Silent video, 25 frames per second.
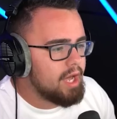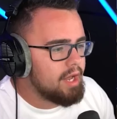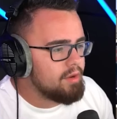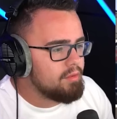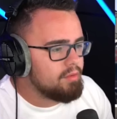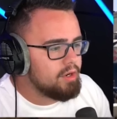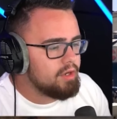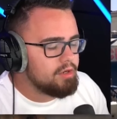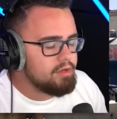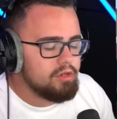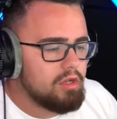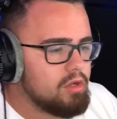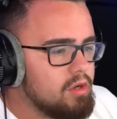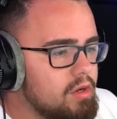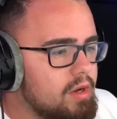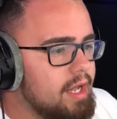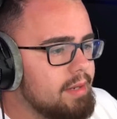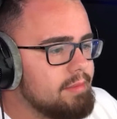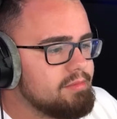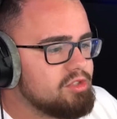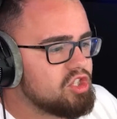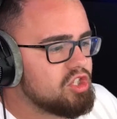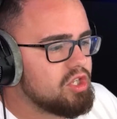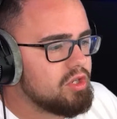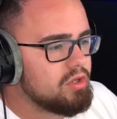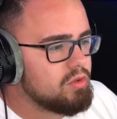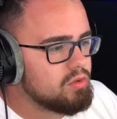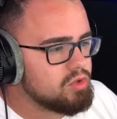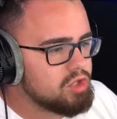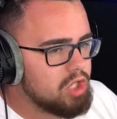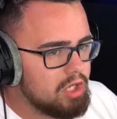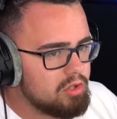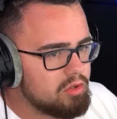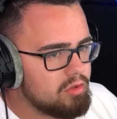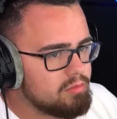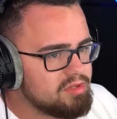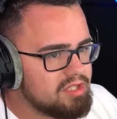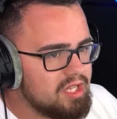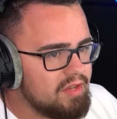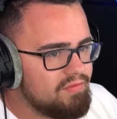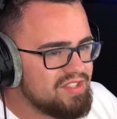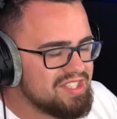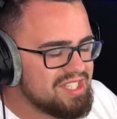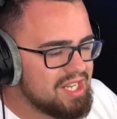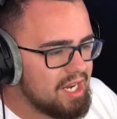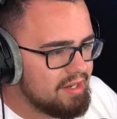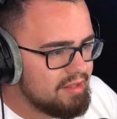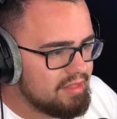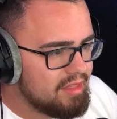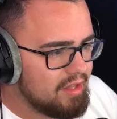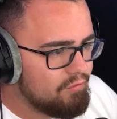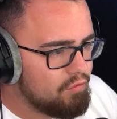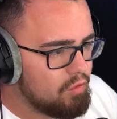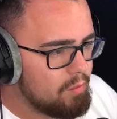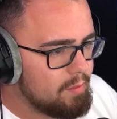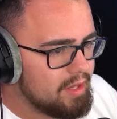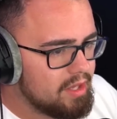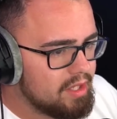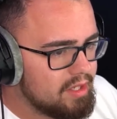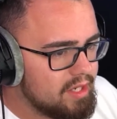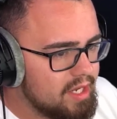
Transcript: I don't, no, I'm just gonna go talk to him, see if he's got anything for me in the